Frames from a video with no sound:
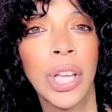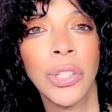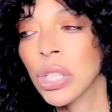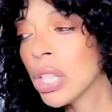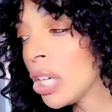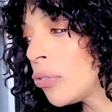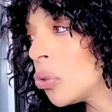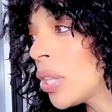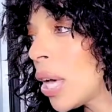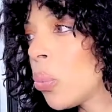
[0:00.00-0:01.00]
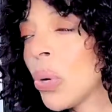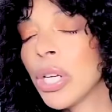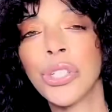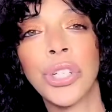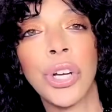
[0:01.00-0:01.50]
to give you that
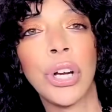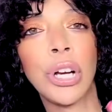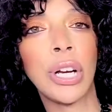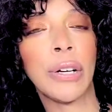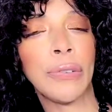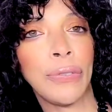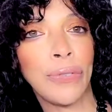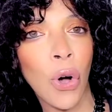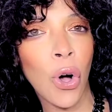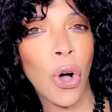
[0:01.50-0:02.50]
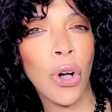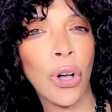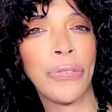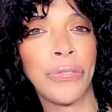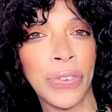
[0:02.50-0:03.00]
winter and
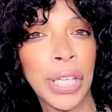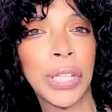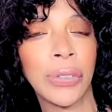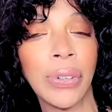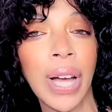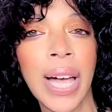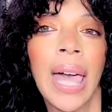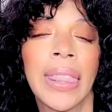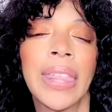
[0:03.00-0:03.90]
fall feel, right?